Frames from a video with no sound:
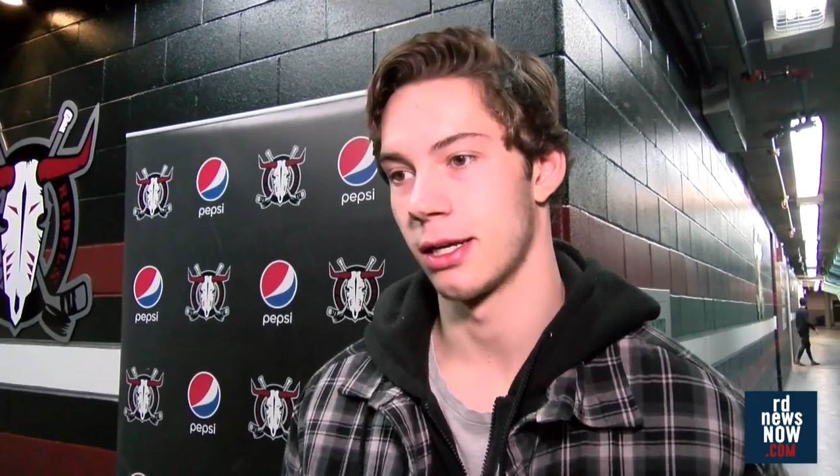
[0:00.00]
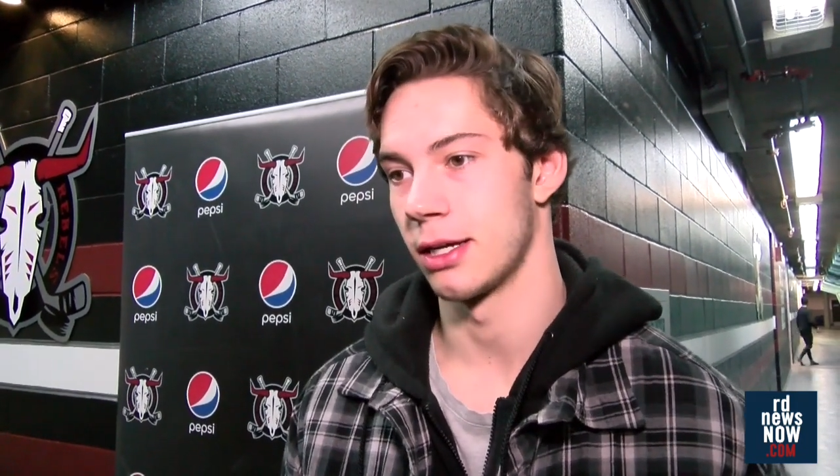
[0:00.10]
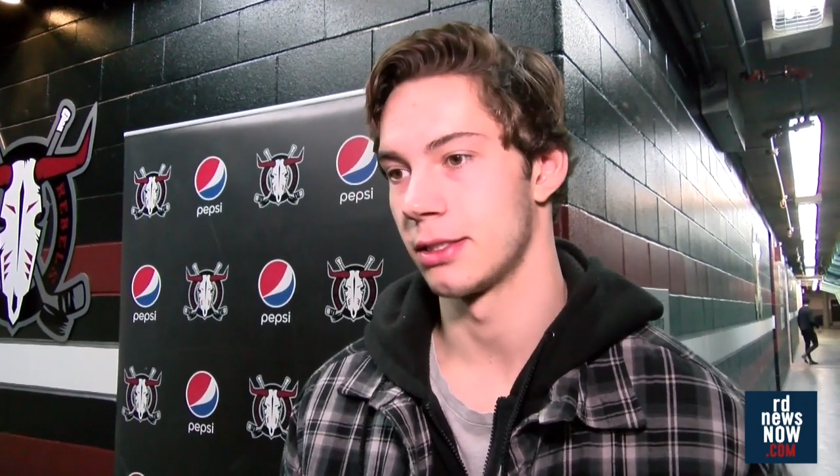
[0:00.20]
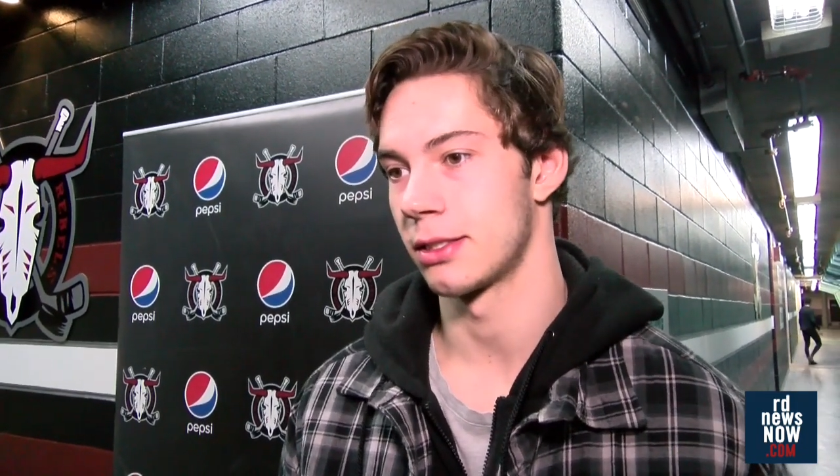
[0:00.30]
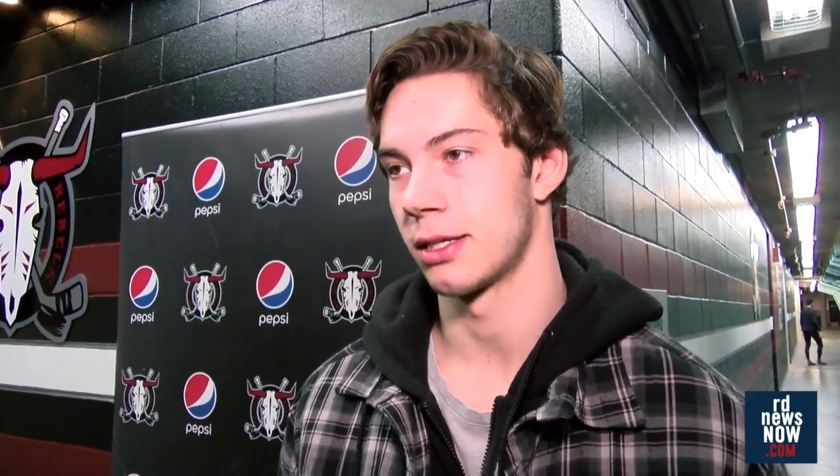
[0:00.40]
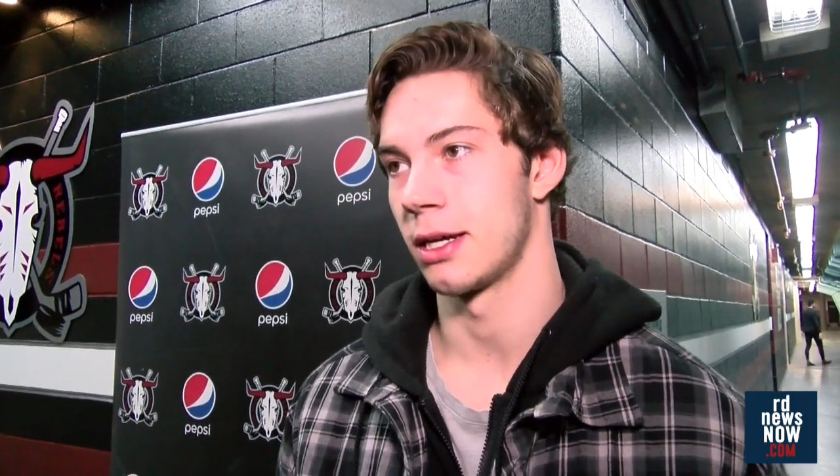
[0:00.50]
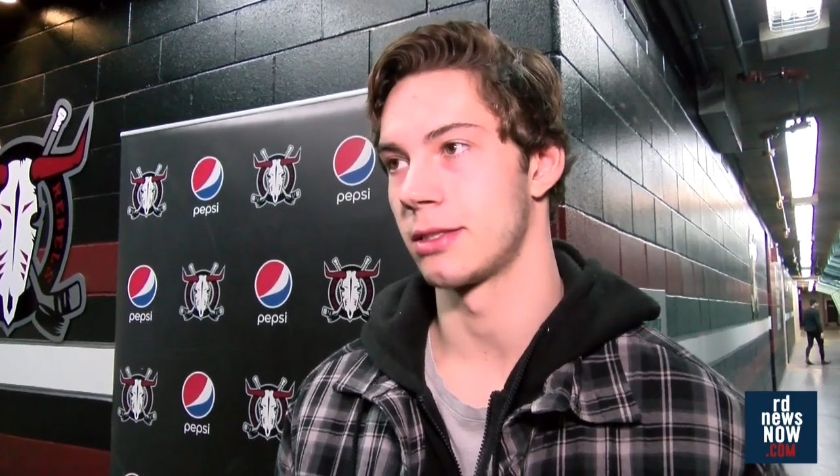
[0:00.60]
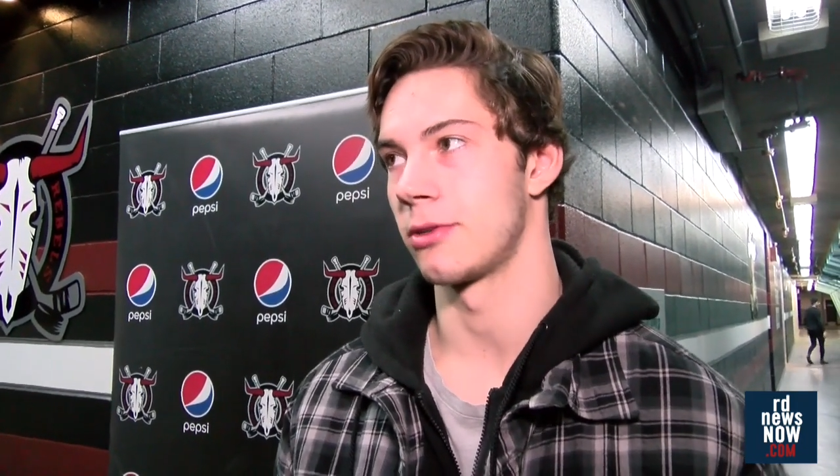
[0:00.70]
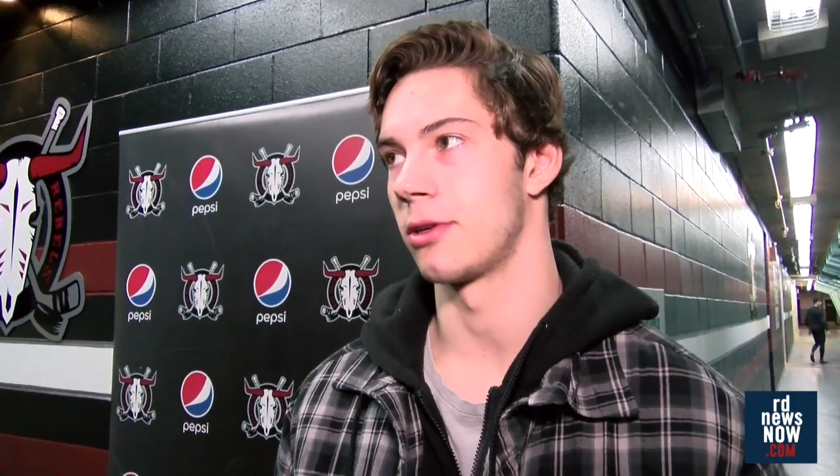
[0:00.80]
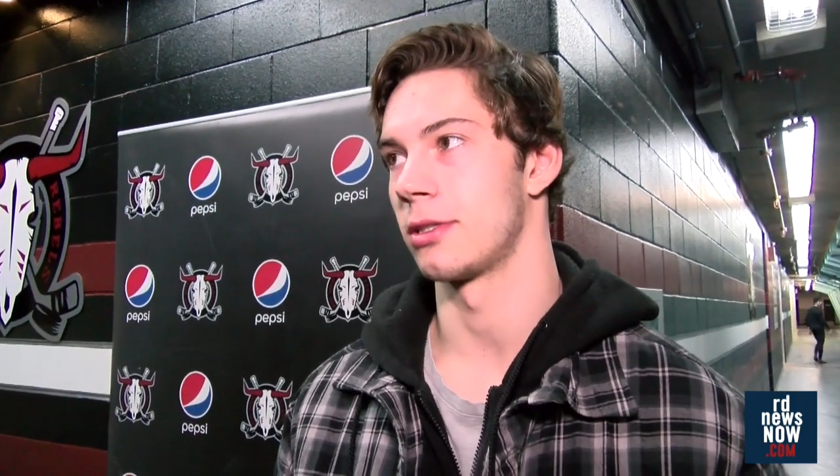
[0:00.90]
guys
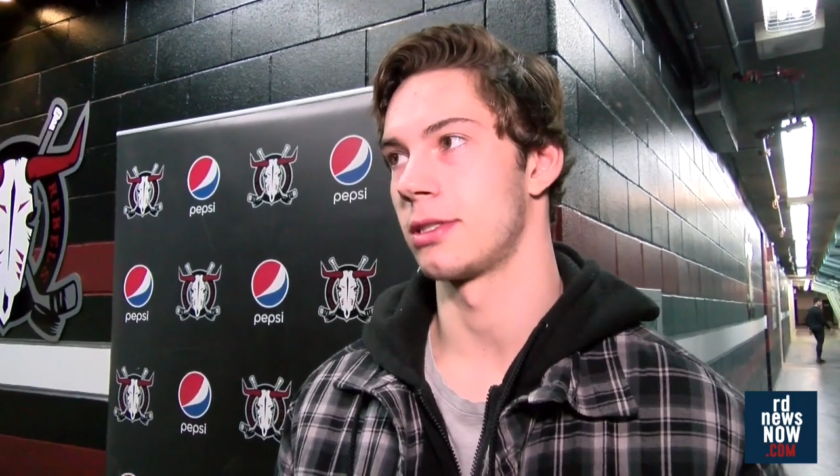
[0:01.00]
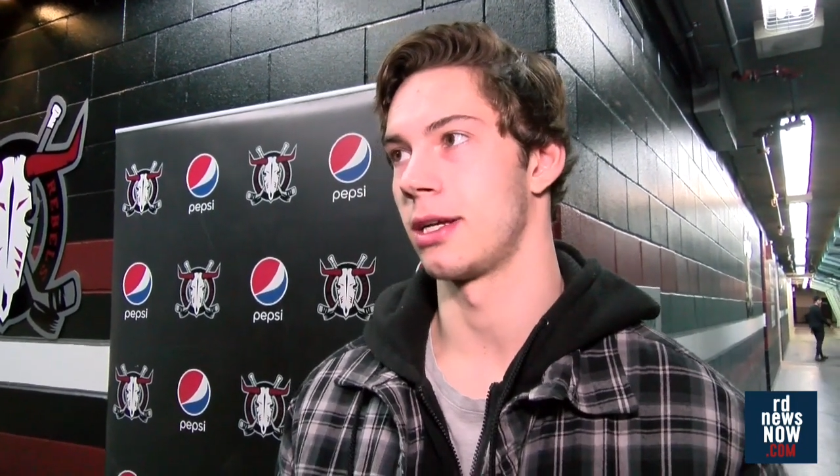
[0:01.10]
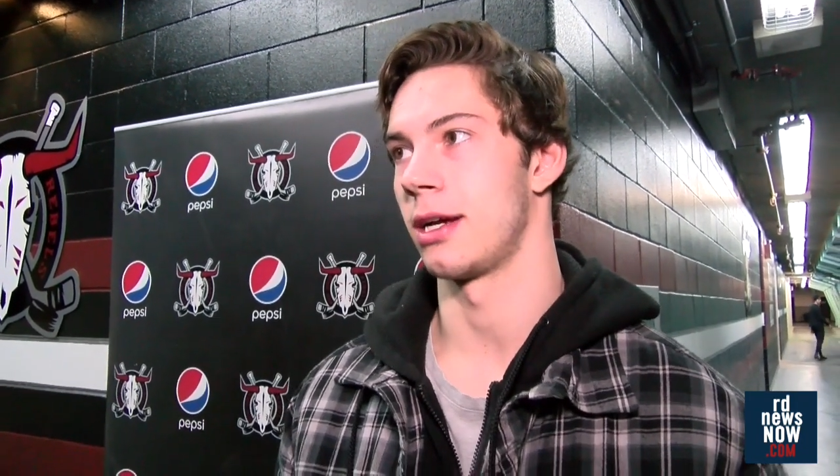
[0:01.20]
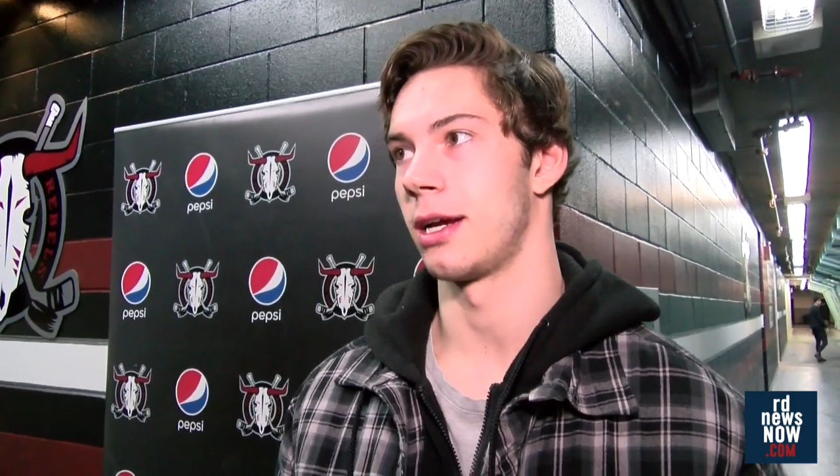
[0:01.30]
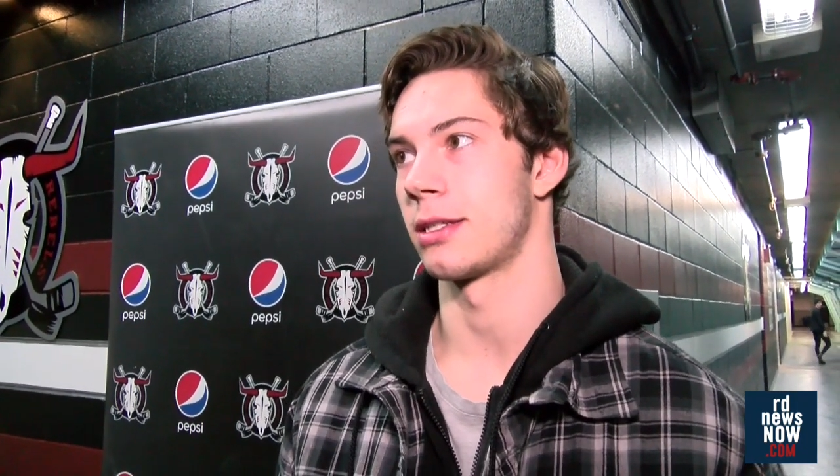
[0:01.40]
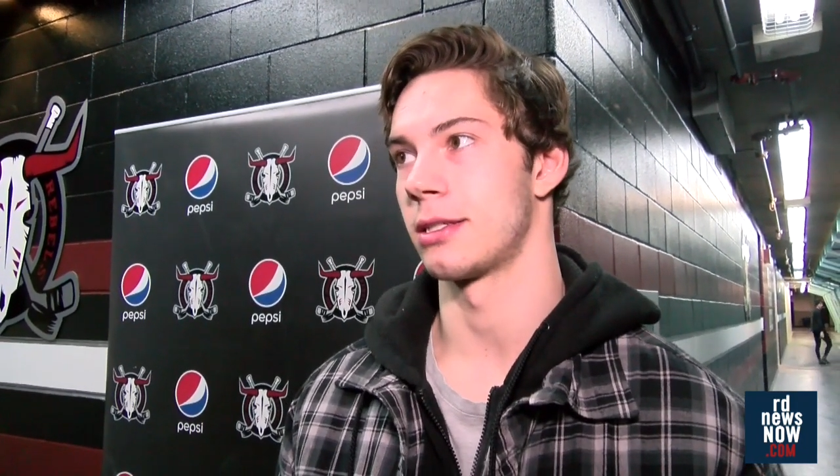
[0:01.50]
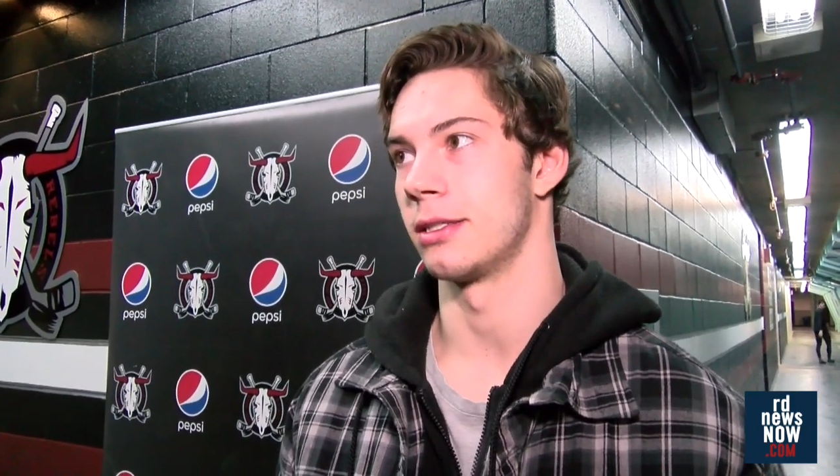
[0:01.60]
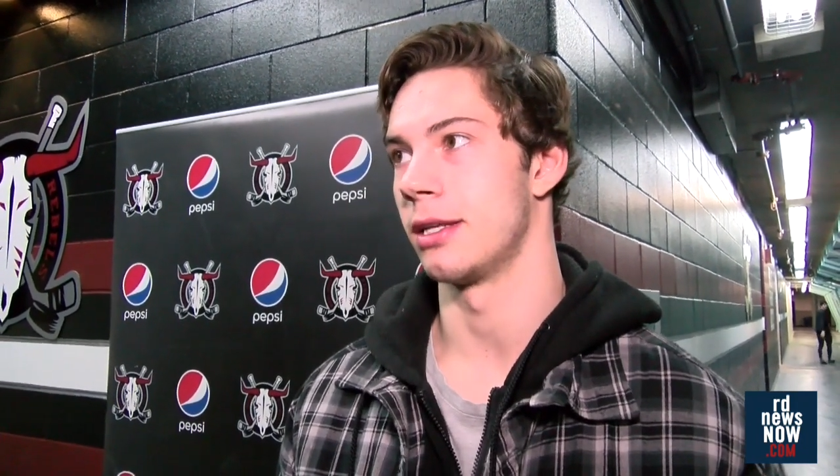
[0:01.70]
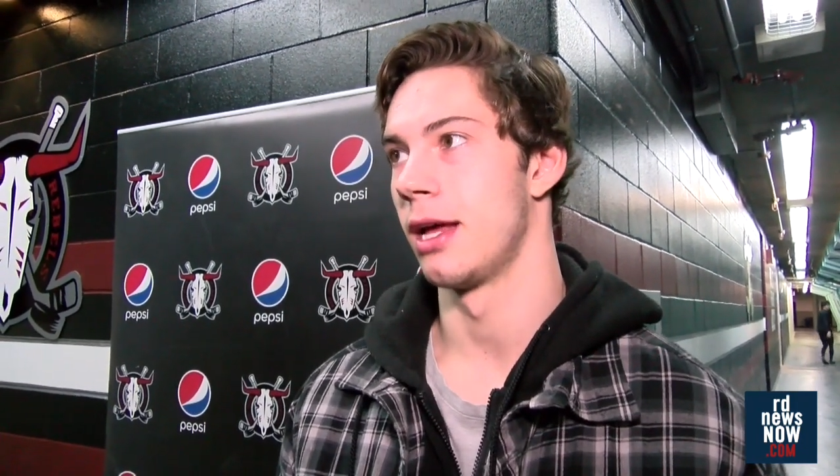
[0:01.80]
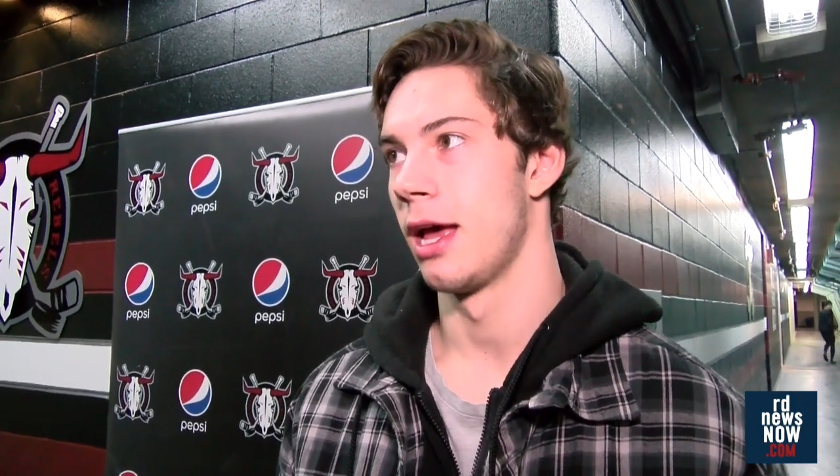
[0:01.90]
go on to CIS and